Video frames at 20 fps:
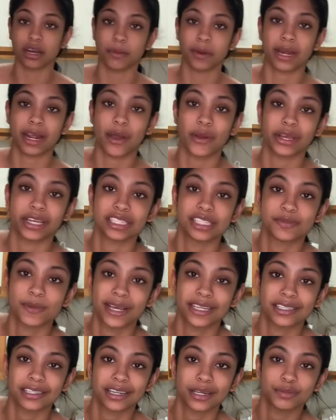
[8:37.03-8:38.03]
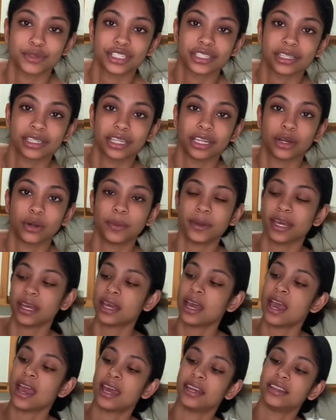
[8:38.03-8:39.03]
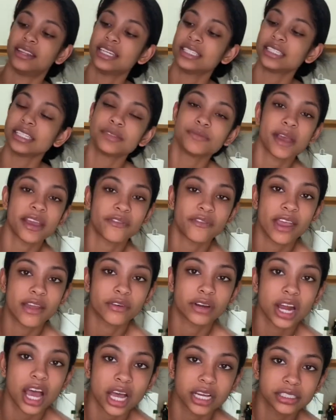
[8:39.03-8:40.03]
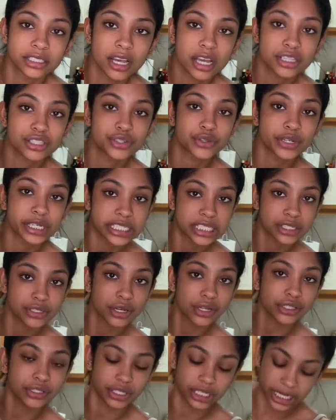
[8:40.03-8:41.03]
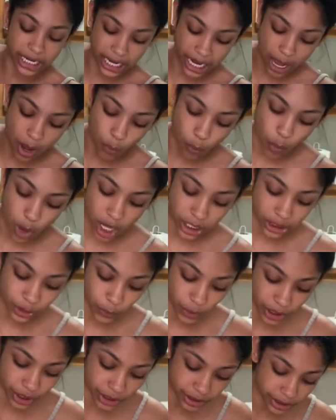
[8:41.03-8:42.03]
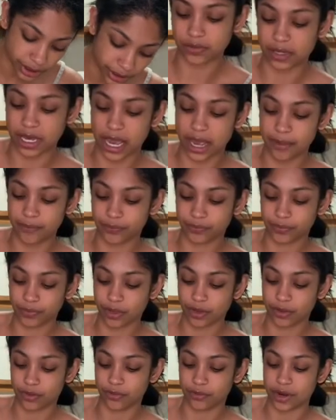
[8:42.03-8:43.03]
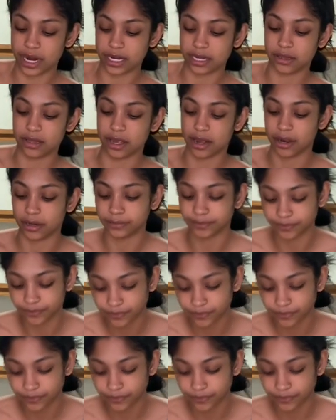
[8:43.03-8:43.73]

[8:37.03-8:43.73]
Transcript: about how I could spice it up just a little bit. This is my favorite hot sauce, Crystal. You can get it at Wally World. That right in there.